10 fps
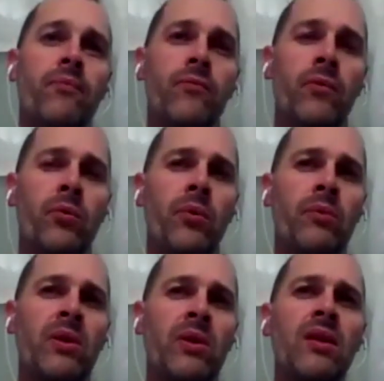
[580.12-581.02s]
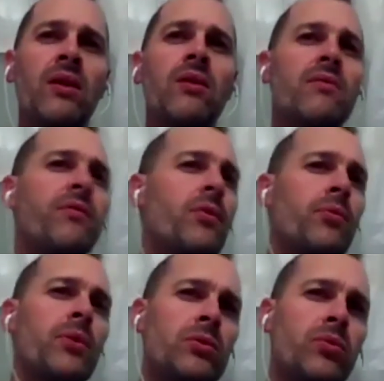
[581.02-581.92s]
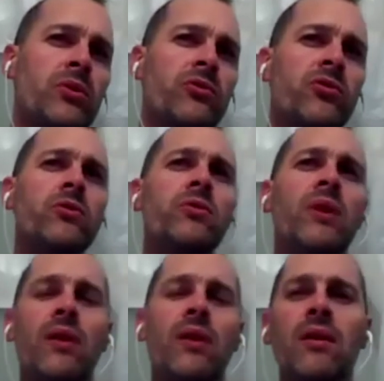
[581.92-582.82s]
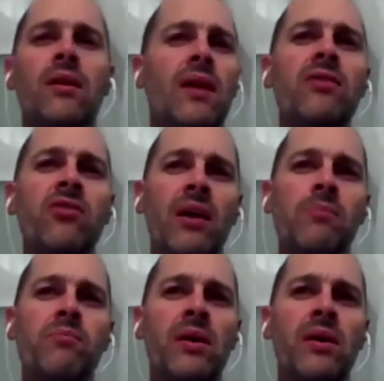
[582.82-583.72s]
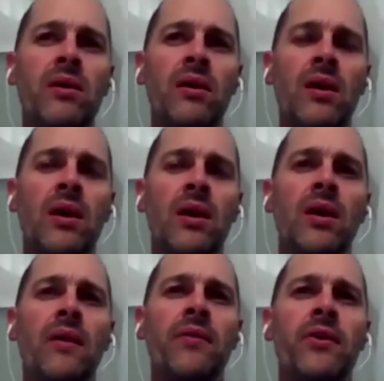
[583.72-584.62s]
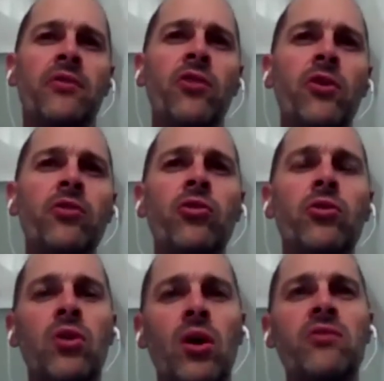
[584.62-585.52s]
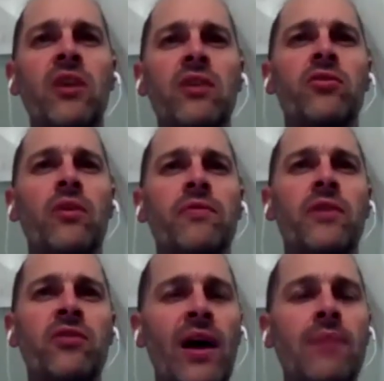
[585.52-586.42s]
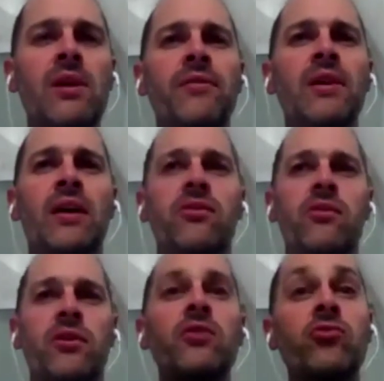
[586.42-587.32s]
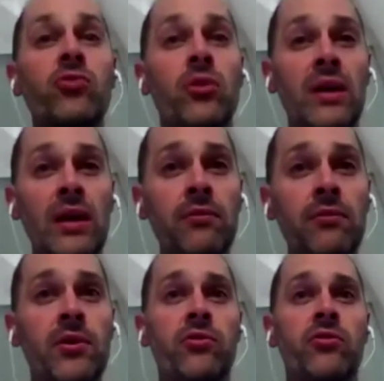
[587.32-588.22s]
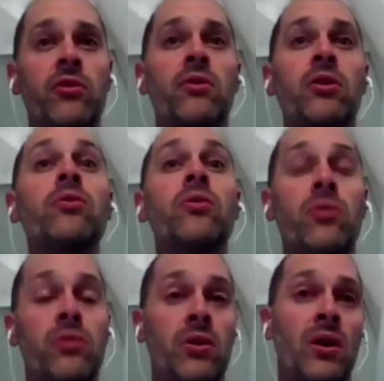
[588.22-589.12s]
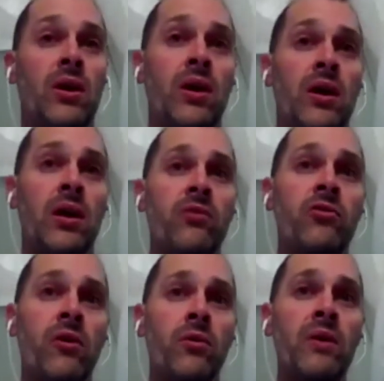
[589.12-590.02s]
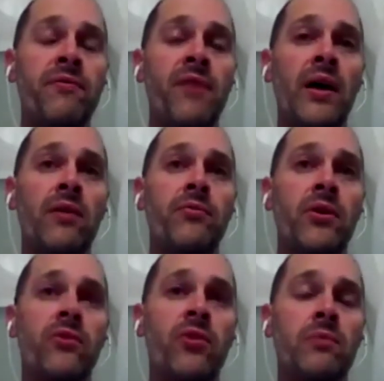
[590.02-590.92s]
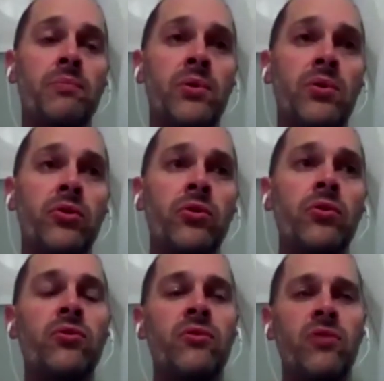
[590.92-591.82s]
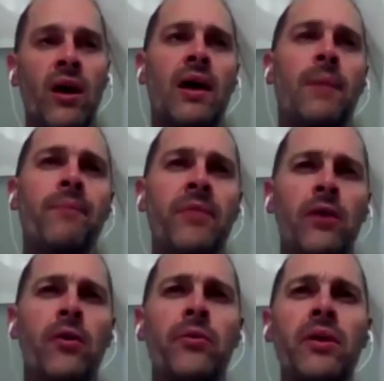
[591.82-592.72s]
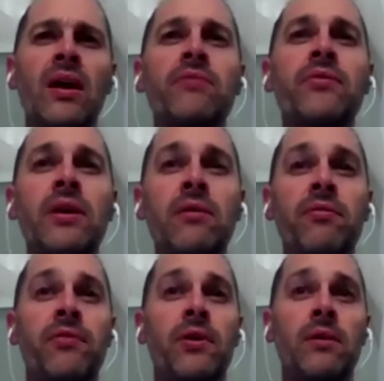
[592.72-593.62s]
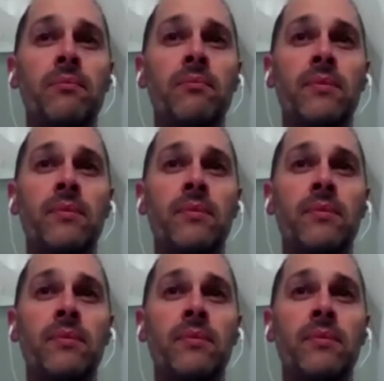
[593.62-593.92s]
when we think of World War II and in that time period, the social context of the time definitely has a very strong influence on the youth. And so we find, for example, youth that are recovering from